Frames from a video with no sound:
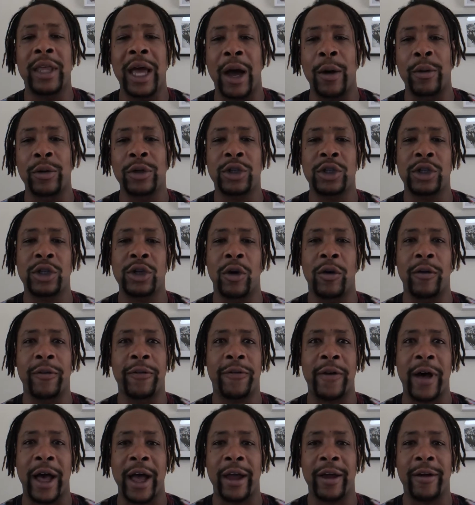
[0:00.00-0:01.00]
that was
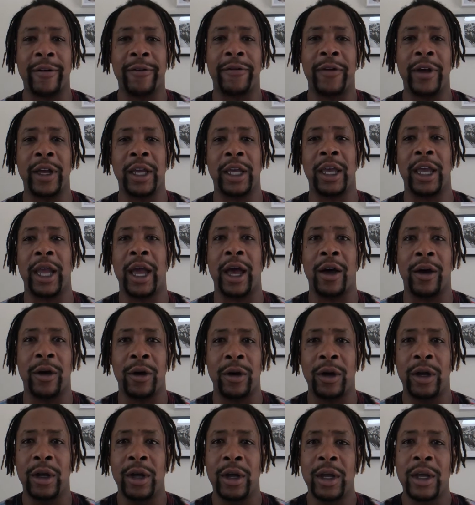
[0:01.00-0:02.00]
so fire. Fakey
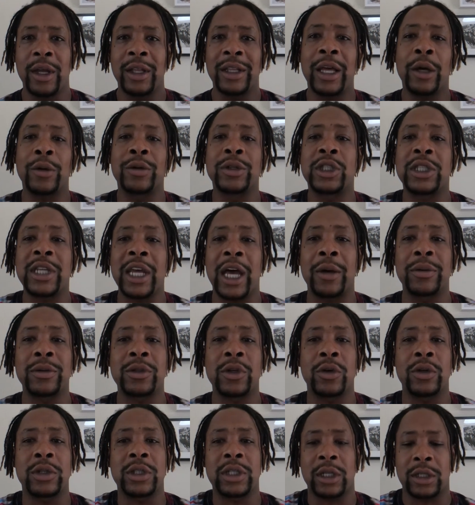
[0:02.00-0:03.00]
out. That was
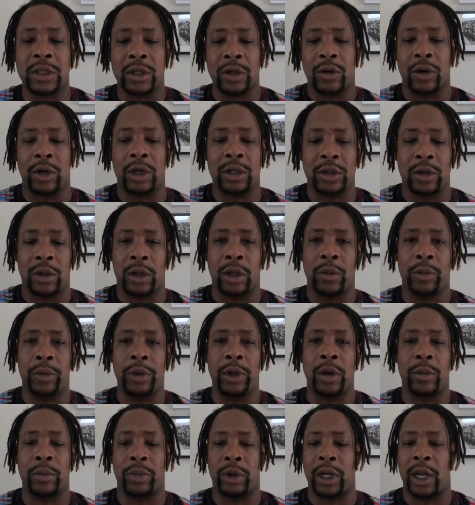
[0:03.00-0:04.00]
top soul sets across. Hold on,
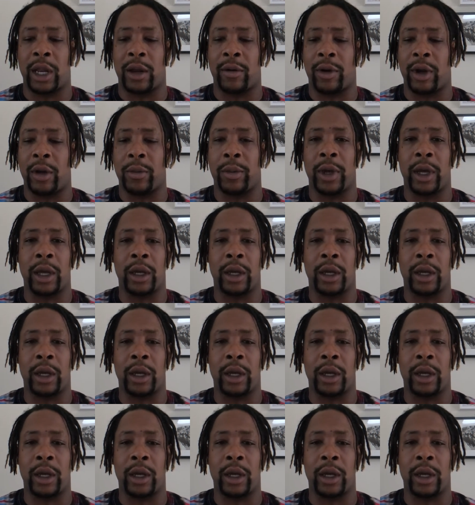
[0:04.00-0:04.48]
we're gonna bring that right